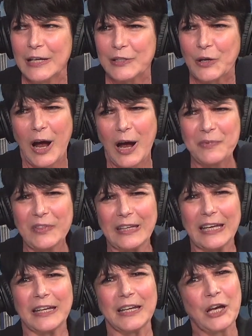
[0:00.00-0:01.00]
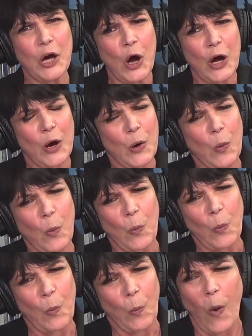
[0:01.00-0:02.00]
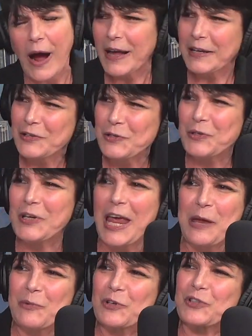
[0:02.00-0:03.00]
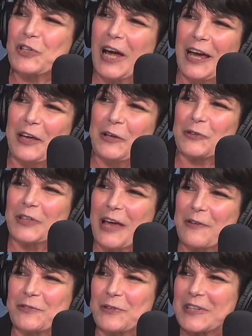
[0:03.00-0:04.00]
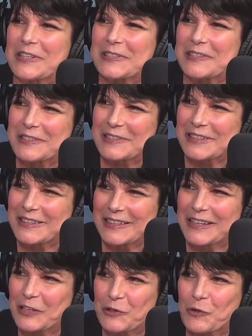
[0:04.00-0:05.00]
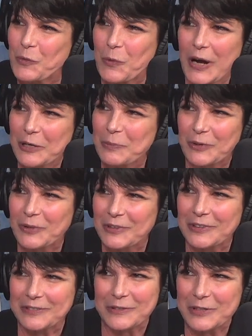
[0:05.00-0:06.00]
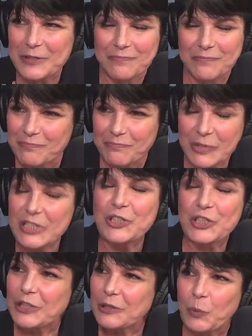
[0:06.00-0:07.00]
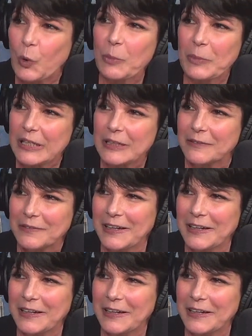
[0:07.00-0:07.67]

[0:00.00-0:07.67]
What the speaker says: So I'm thinking, why did you name your child after this incredible, bitchy woman?